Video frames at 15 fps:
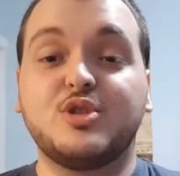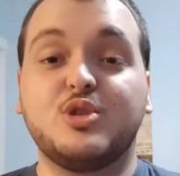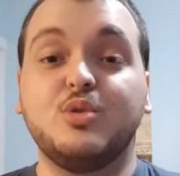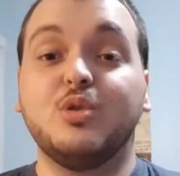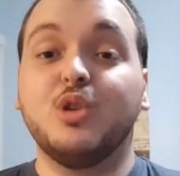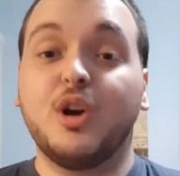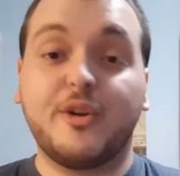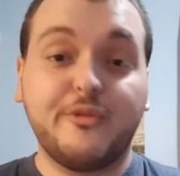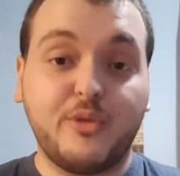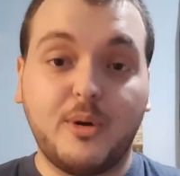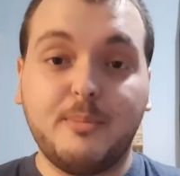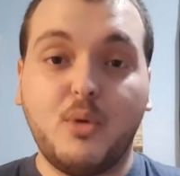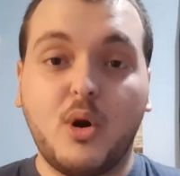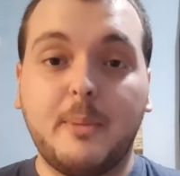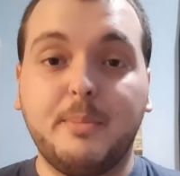to look for
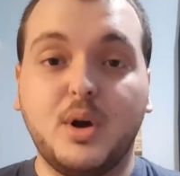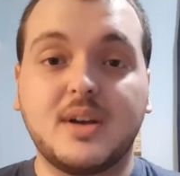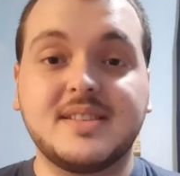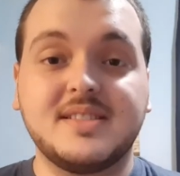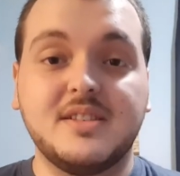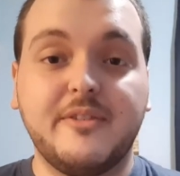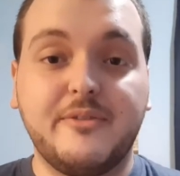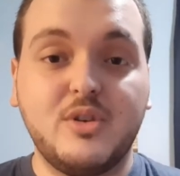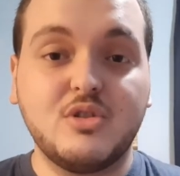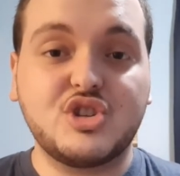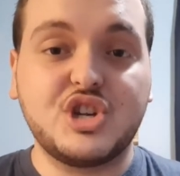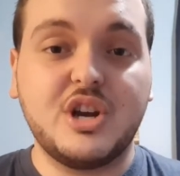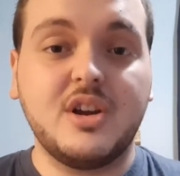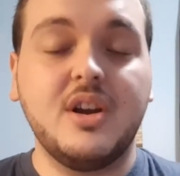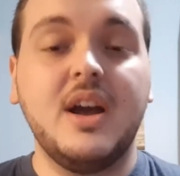more books in the
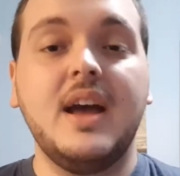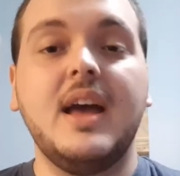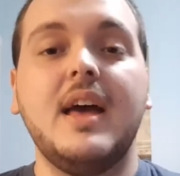future